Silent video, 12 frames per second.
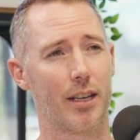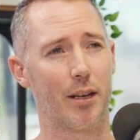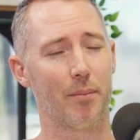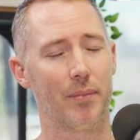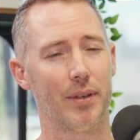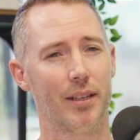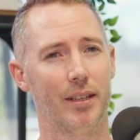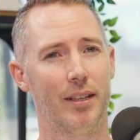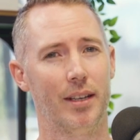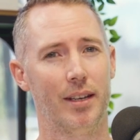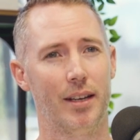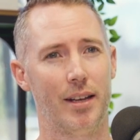Really good
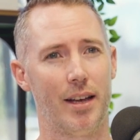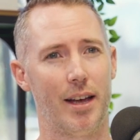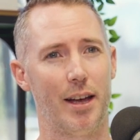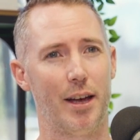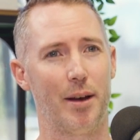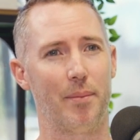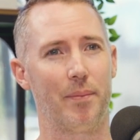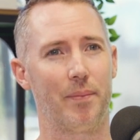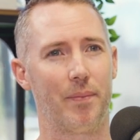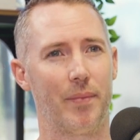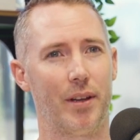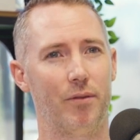team,
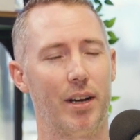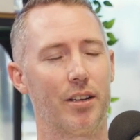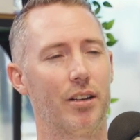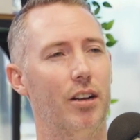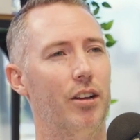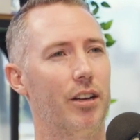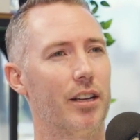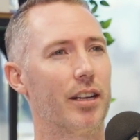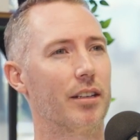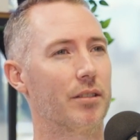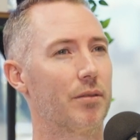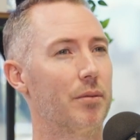
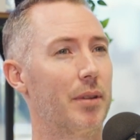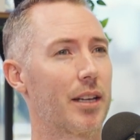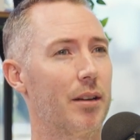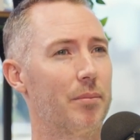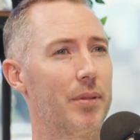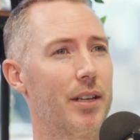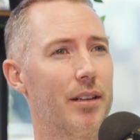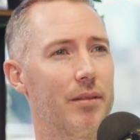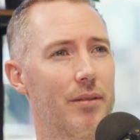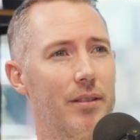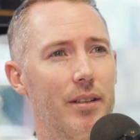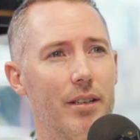really good learnings
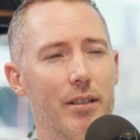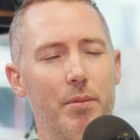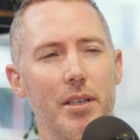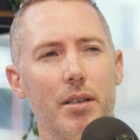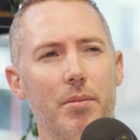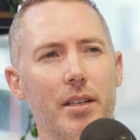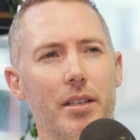from that company.